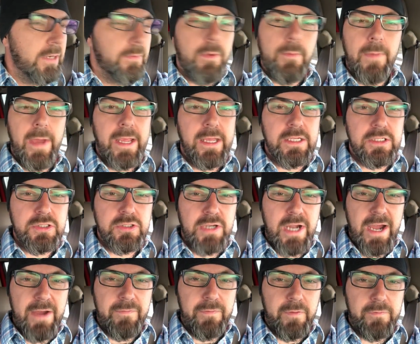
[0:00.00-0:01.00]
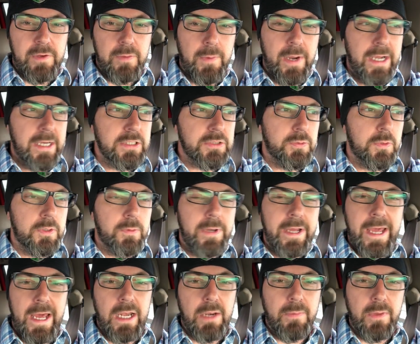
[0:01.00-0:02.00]
them and make us drive 50 miles one
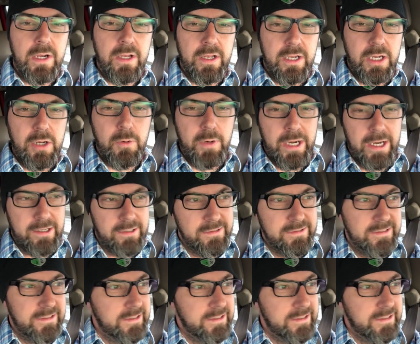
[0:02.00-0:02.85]
way out in the middle of nowhere.